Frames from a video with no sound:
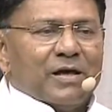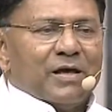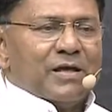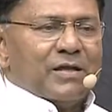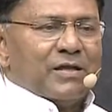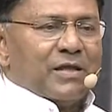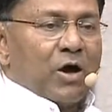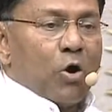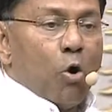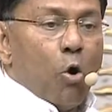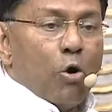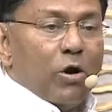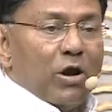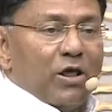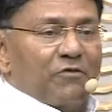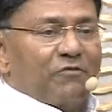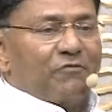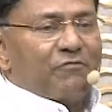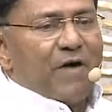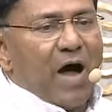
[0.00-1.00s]
the Holy
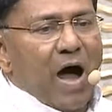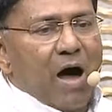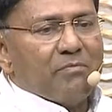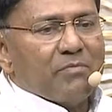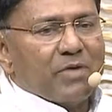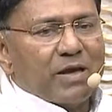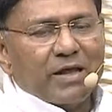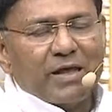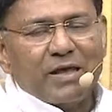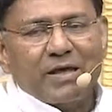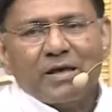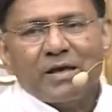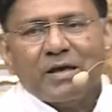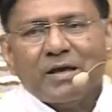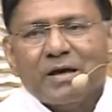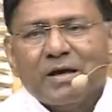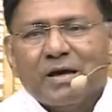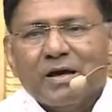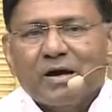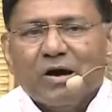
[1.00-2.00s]
Family
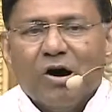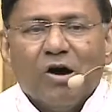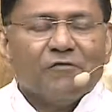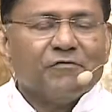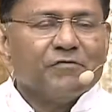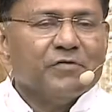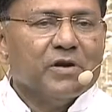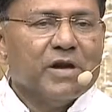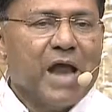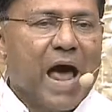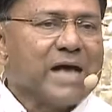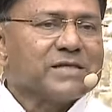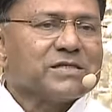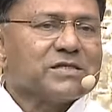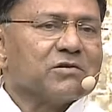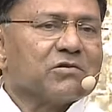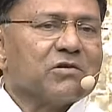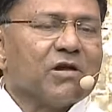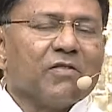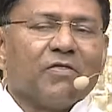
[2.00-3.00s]
of
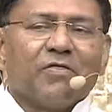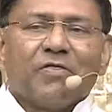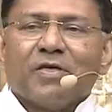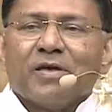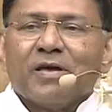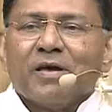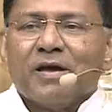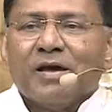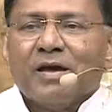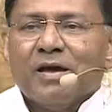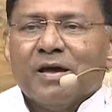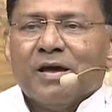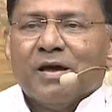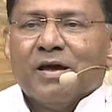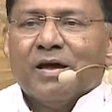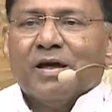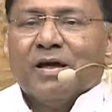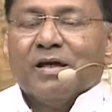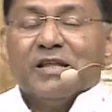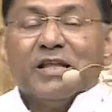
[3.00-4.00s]
Nazareth,
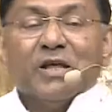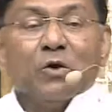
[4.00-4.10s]
they